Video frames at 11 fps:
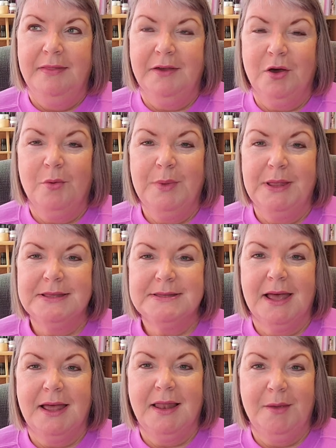in the comments,
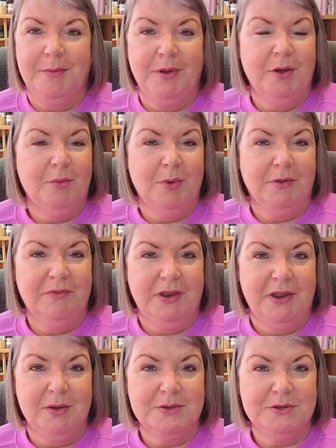and let me know what
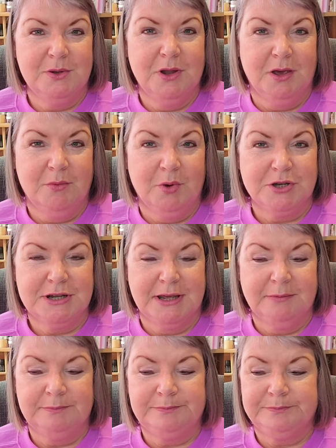videos you like
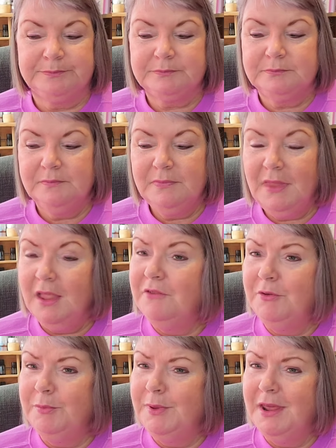watching. If
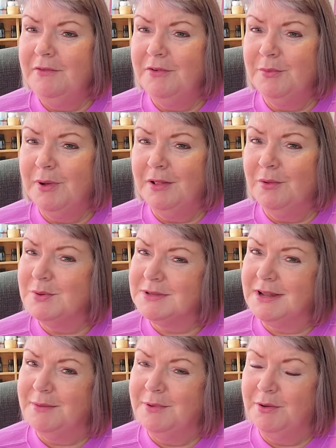you've been here for a while, also
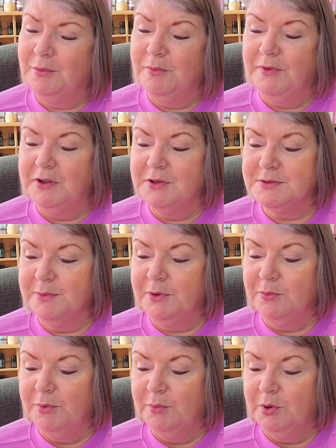let me know what videos
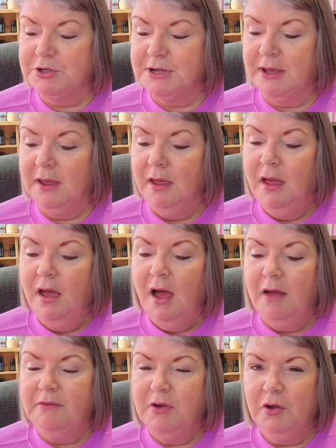you've been watching.
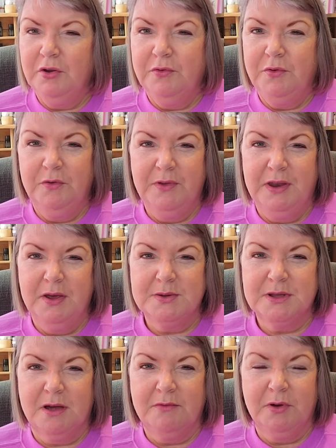I've got a few videos
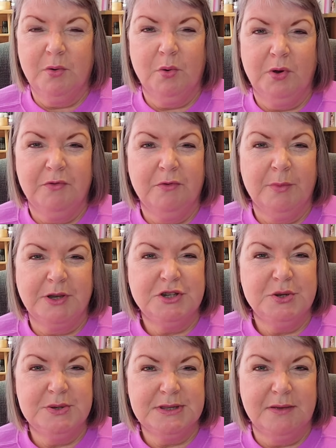I recorded for my
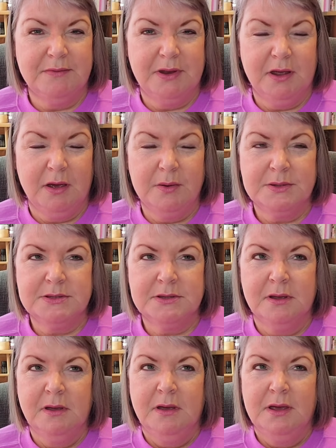Tuesday videos.
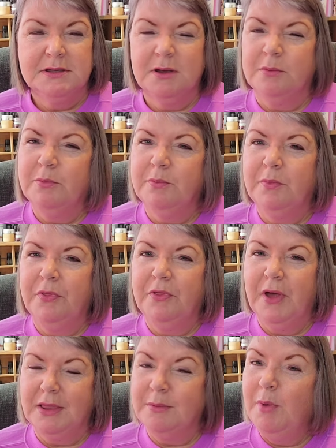So
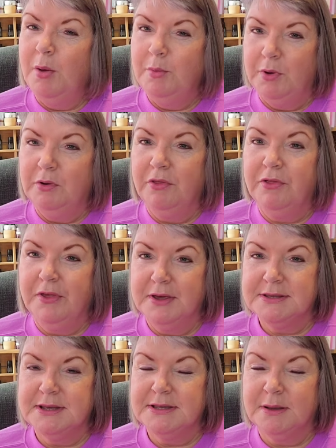at the moment, on
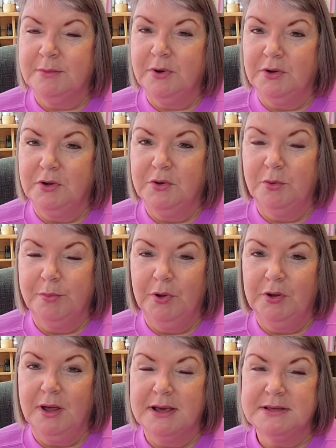Thursdays, I'm trying to do a
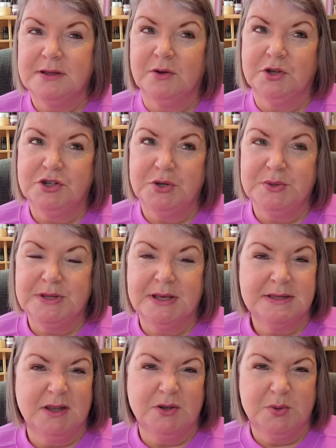podcast, and on
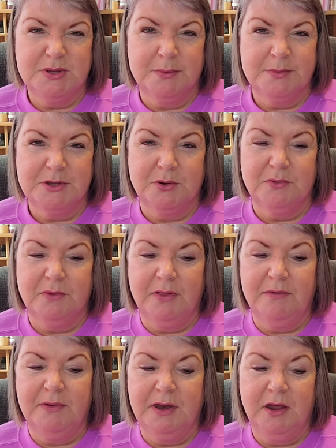Tuesdays, I do some sort of other
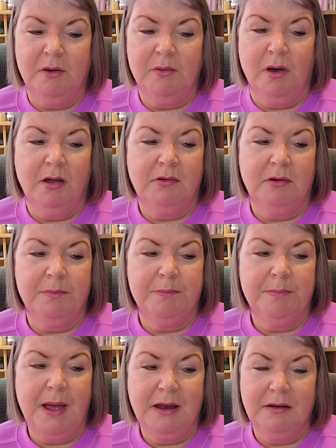video, either a
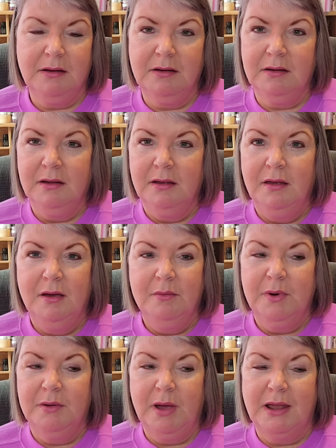pattern,
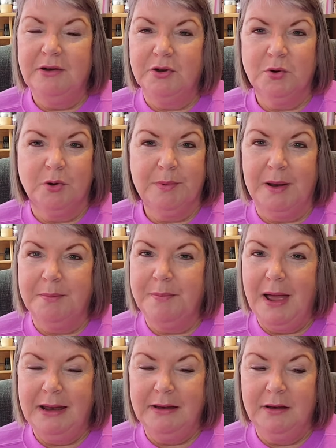where either I talk about a
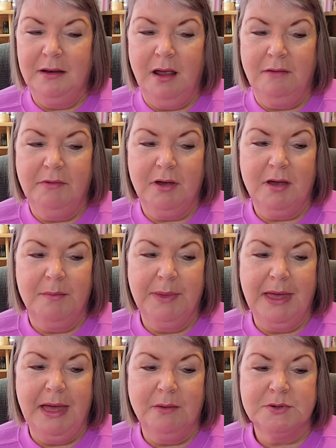pattern I've got coming
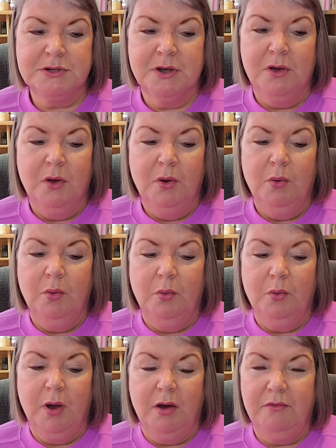out,
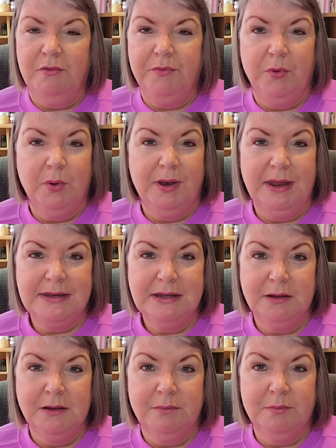or I review a
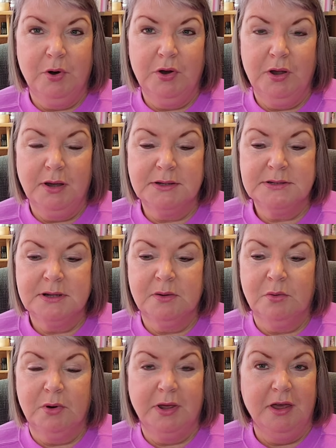knitting product
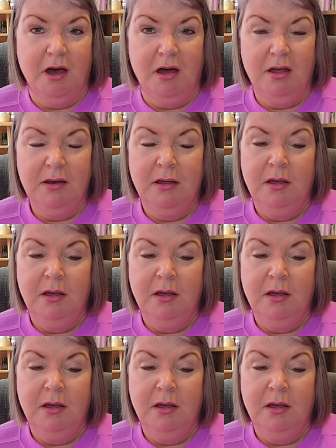or a yarn,